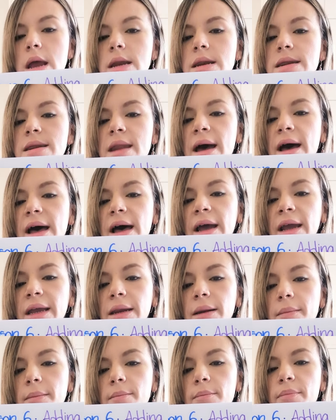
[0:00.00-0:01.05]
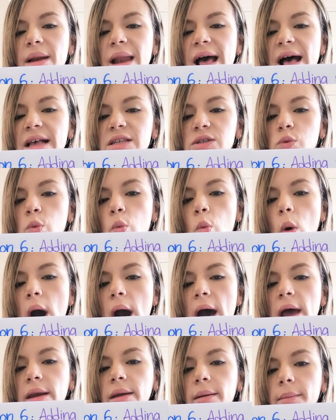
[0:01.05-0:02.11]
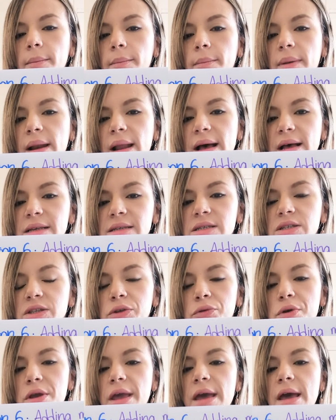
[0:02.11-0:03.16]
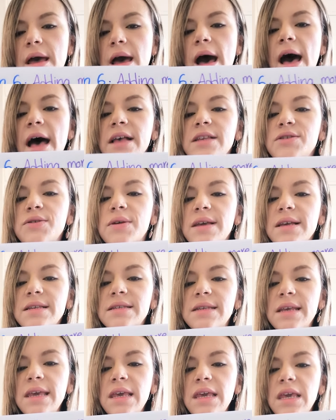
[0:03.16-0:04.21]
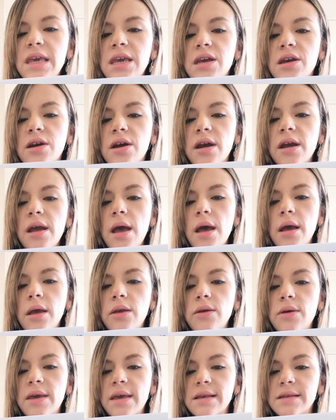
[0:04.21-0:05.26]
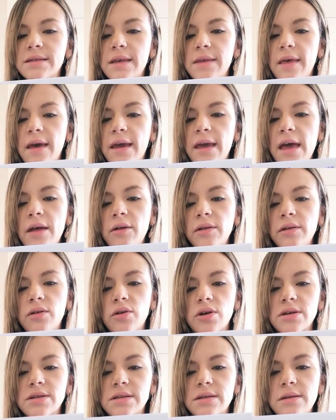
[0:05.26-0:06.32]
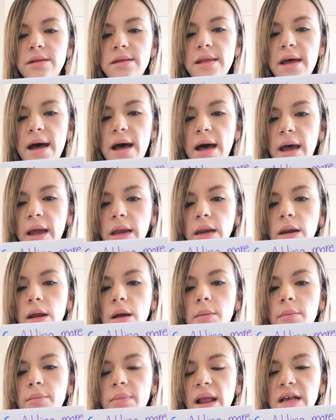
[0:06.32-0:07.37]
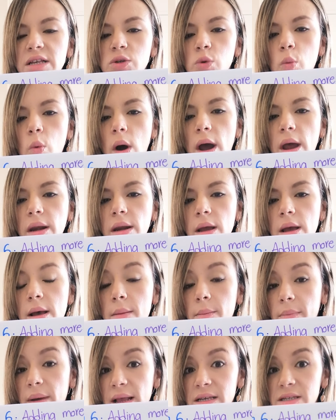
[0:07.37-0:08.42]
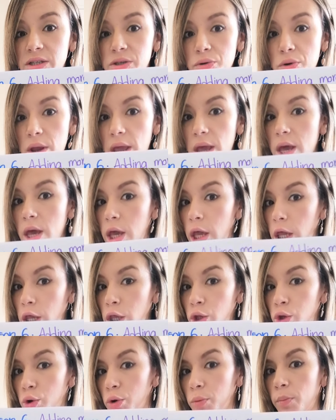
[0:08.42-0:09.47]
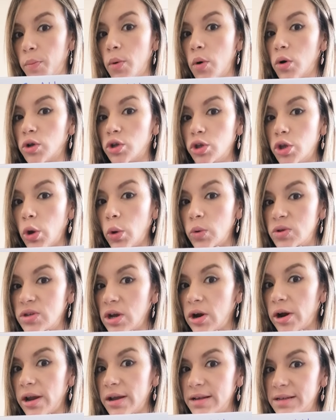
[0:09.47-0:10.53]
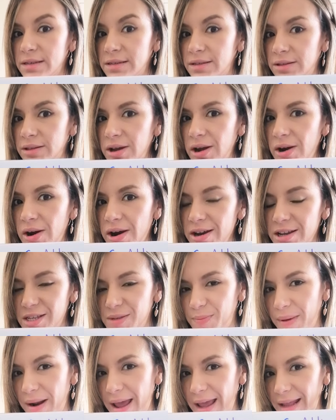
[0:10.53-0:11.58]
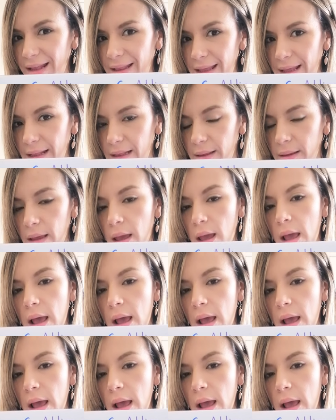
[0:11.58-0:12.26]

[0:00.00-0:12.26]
9 plus 1 plus 3. As you can see here, you can see the counters. 9 plus 1 plus 3. In your book, those are stars, but I did